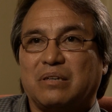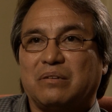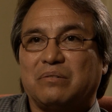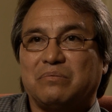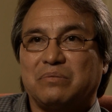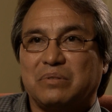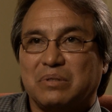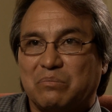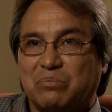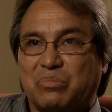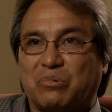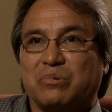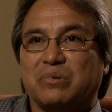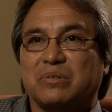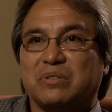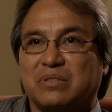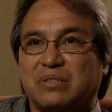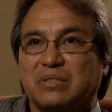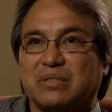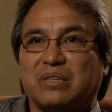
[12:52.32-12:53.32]
of the
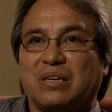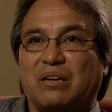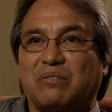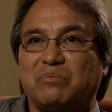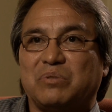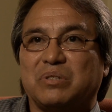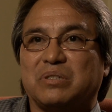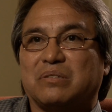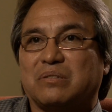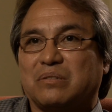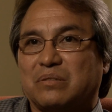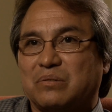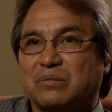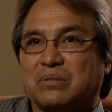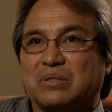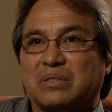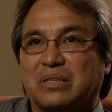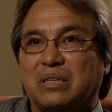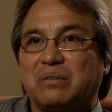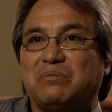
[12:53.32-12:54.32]
importance that governments
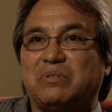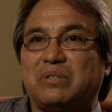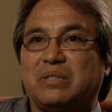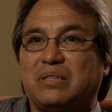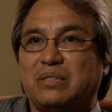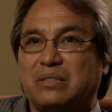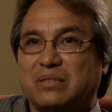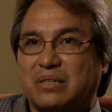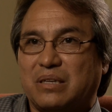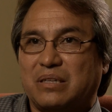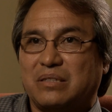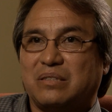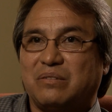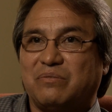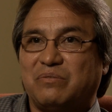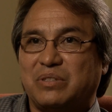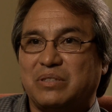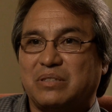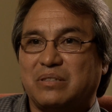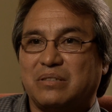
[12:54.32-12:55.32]
give to these kinds of
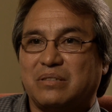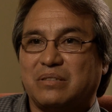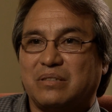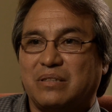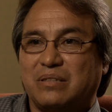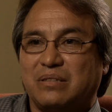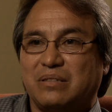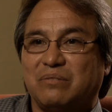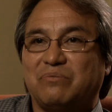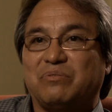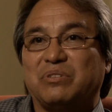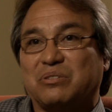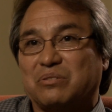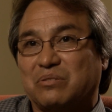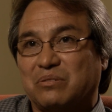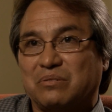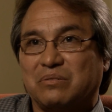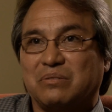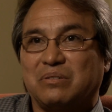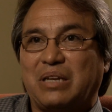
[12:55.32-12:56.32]
visits and the
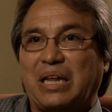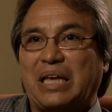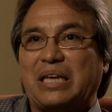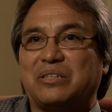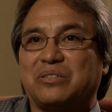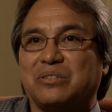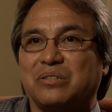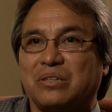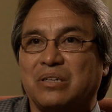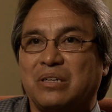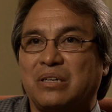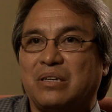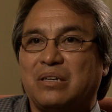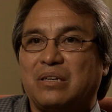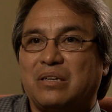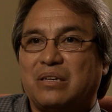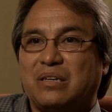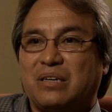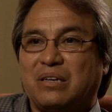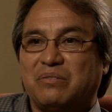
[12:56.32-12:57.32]
official nature
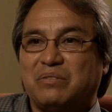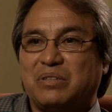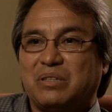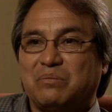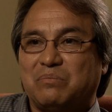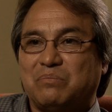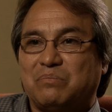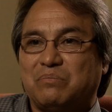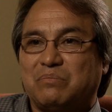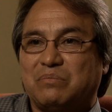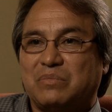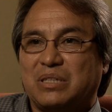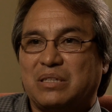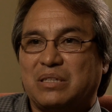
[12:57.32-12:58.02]
of them.